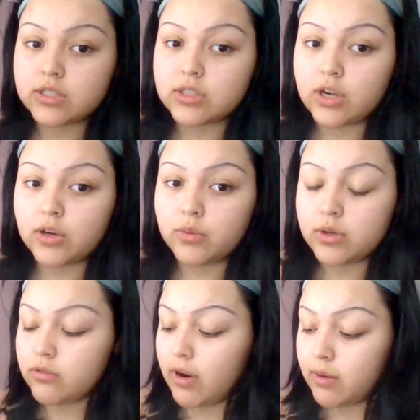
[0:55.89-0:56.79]
dark
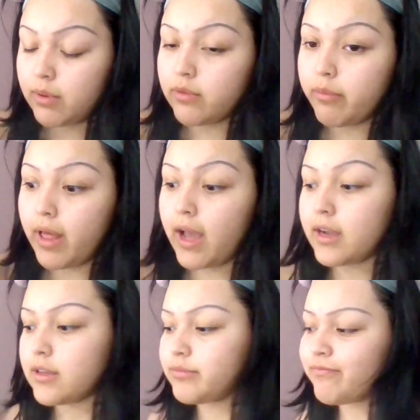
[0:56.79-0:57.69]
one right above the black,